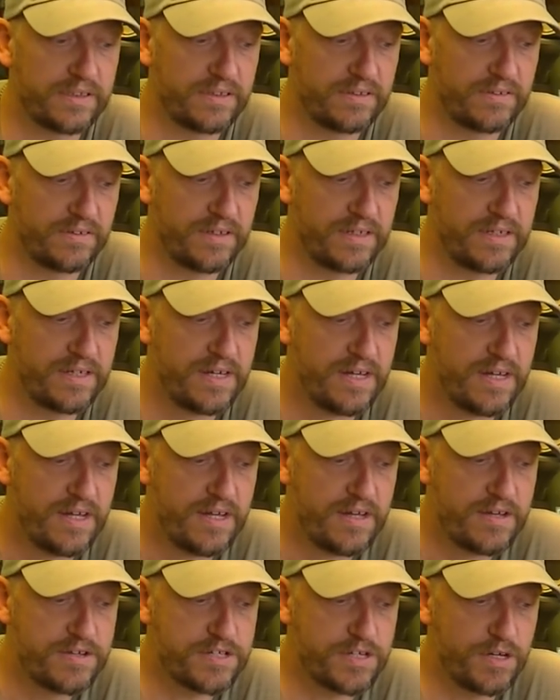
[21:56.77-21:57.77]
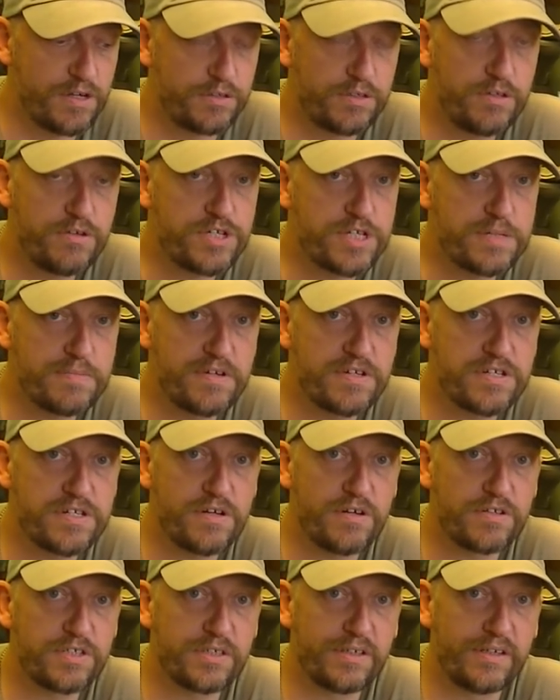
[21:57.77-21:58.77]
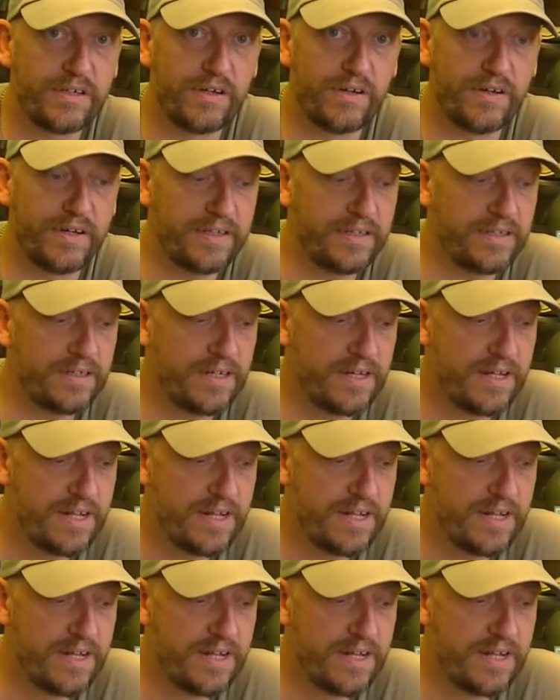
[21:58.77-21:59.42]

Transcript: Alright, so do some research online.